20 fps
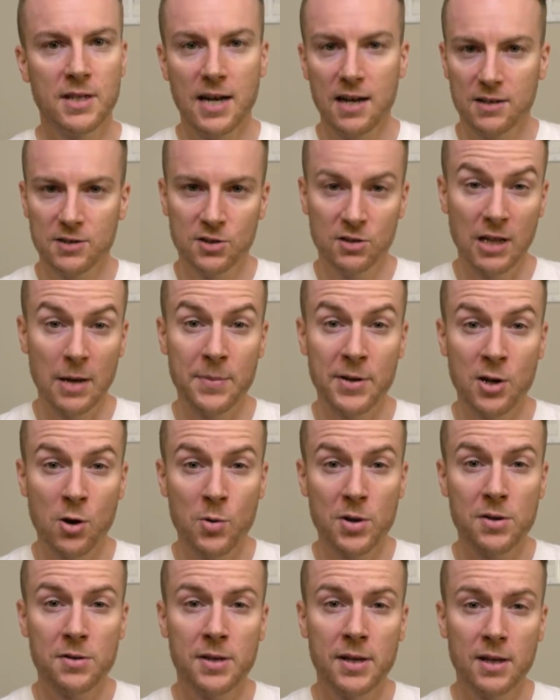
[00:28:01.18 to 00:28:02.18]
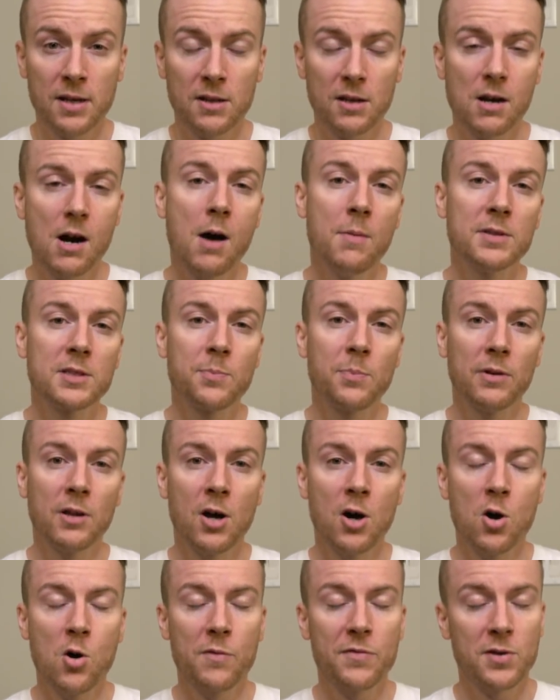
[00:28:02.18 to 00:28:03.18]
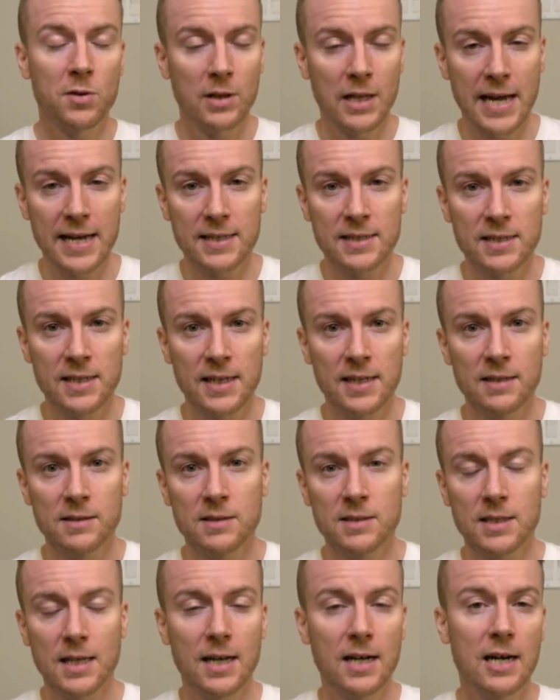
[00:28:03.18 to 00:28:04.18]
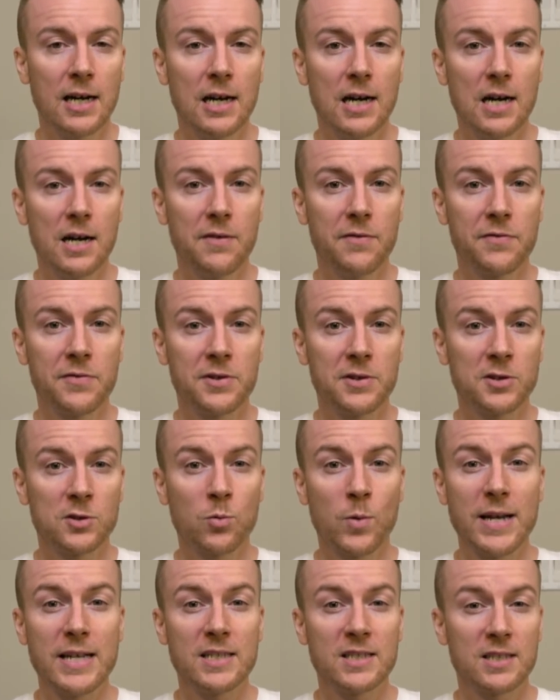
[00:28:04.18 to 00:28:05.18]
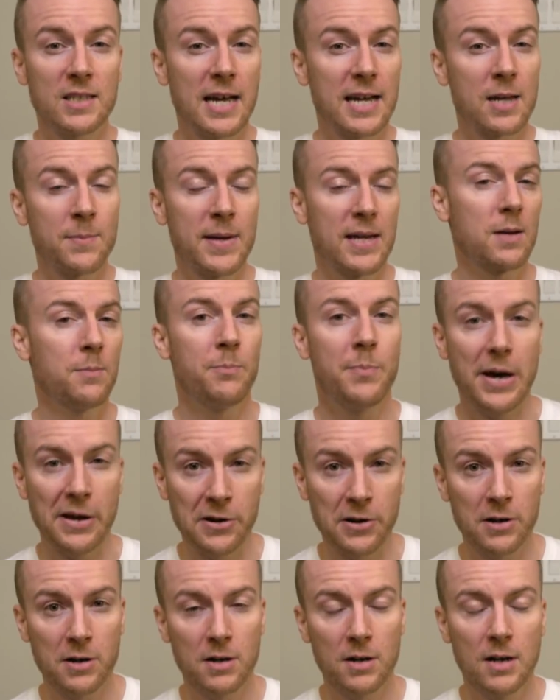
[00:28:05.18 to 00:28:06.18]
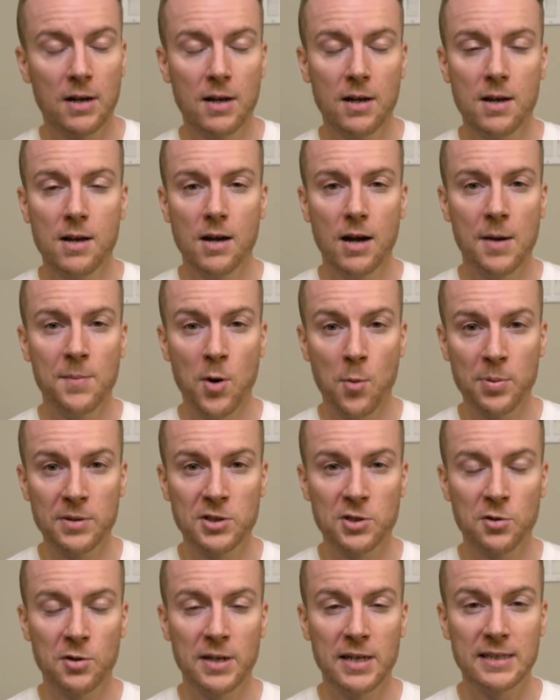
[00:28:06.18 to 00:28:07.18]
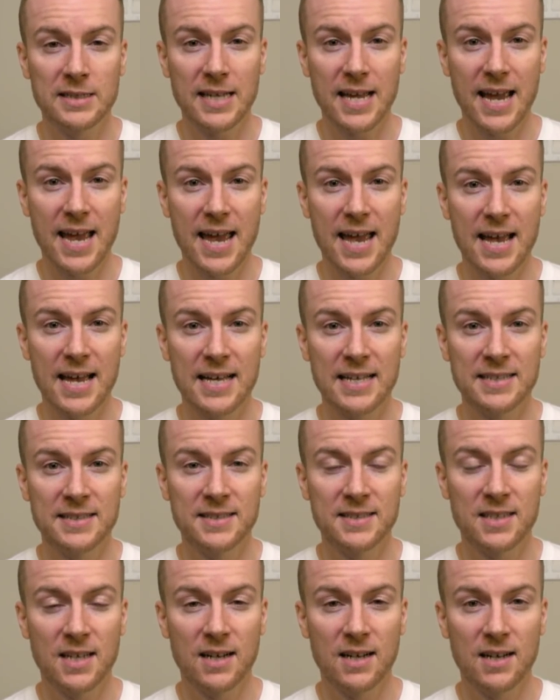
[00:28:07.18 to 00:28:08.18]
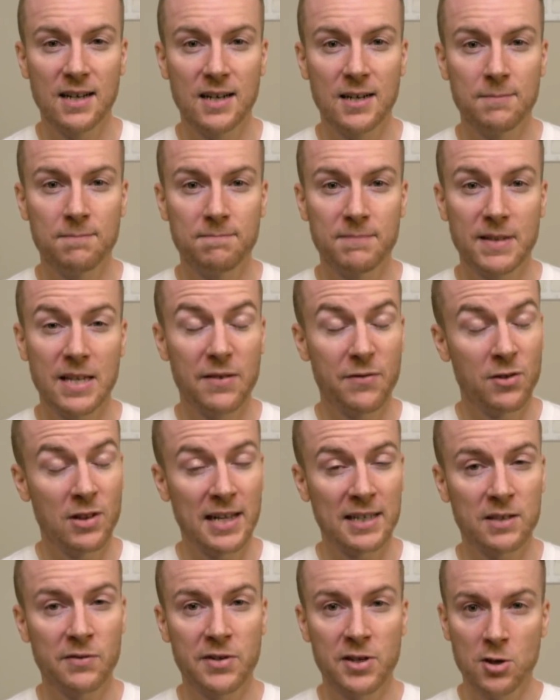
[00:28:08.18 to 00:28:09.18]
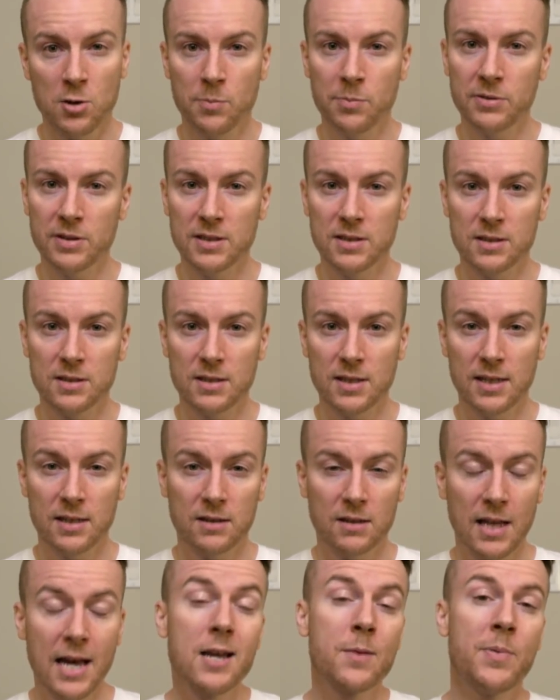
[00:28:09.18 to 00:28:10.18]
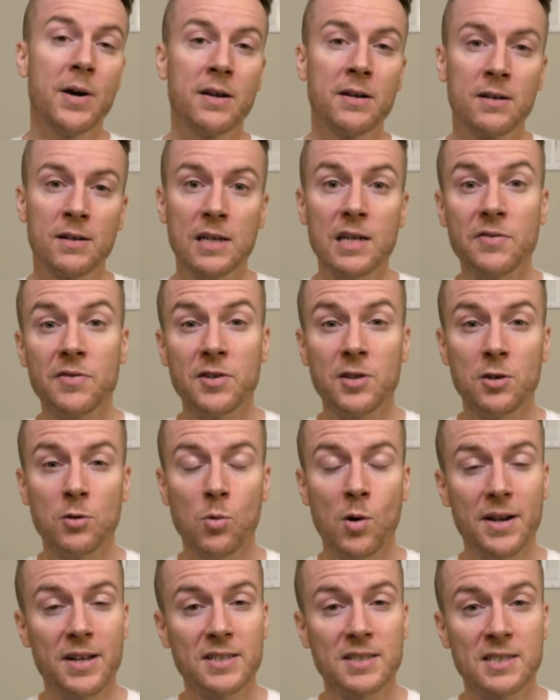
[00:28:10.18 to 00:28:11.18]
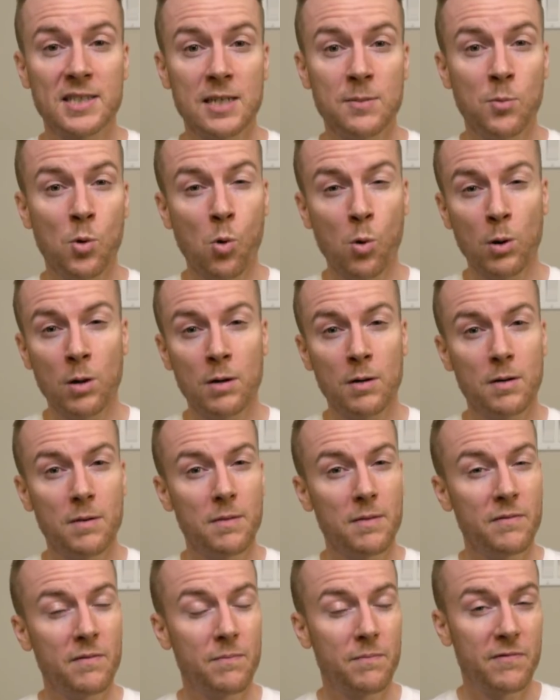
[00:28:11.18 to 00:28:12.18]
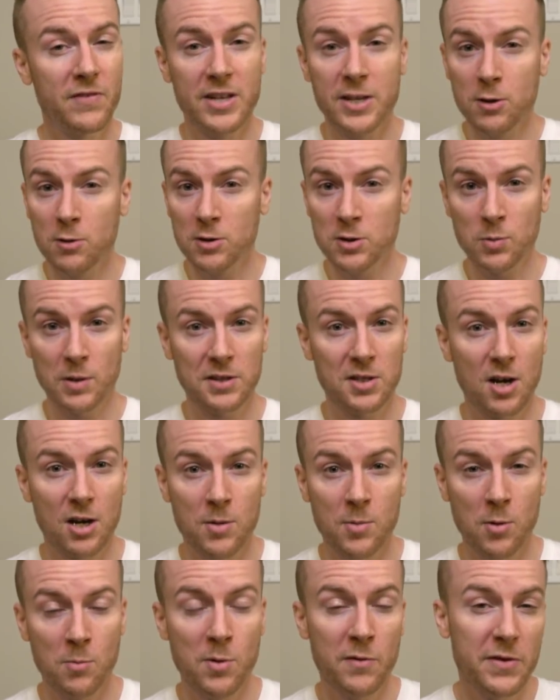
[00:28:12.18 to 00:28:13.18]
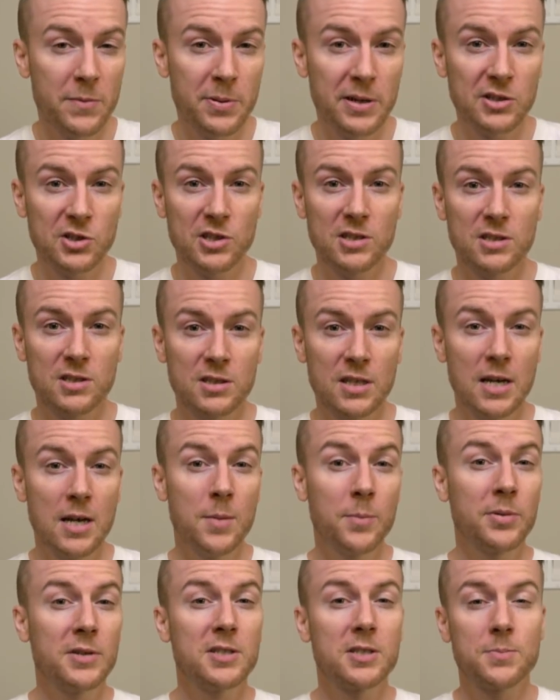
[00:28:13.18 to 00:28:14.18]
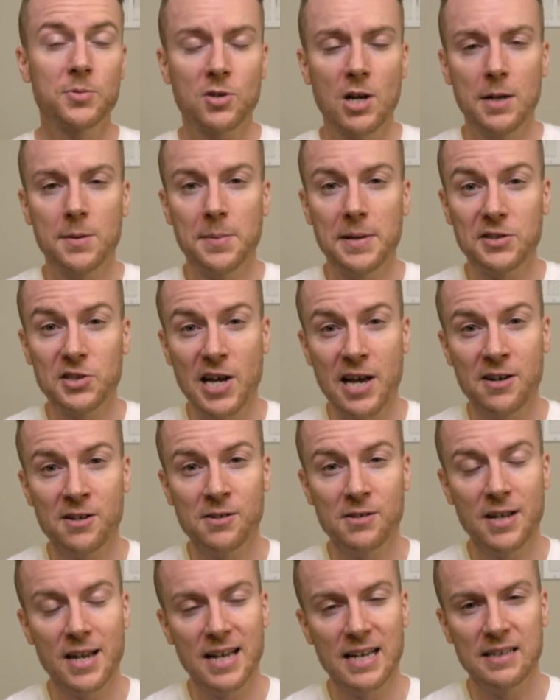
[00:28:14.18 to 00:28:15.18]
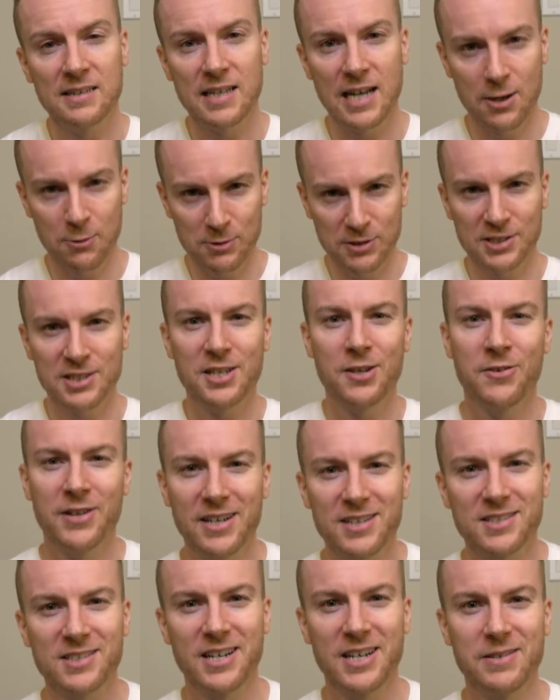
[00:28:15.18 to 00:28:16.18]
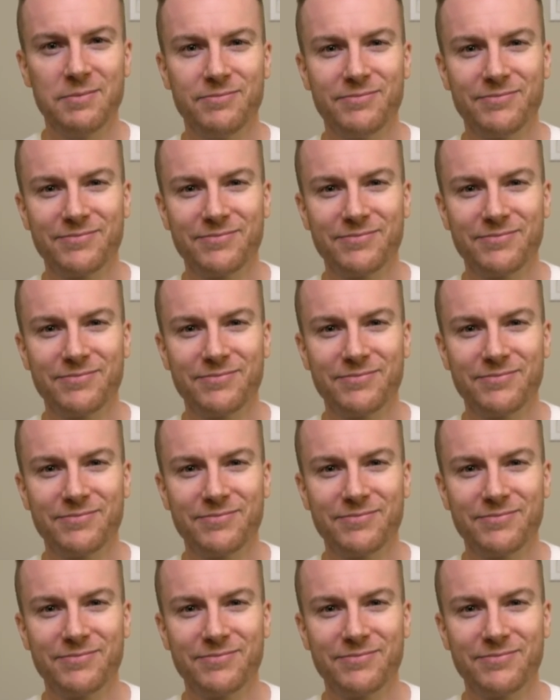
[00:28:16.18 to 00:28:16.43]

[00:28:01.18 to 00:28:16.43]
yeah, so let me know what you think in the comments below. If you liked it, if there's ways I can make it better, I'm open to it. And if you liked the video, please hit the like button. If you want to see more videos where I talk about movie pitches, please subscribe to my channel, and I will see you next time.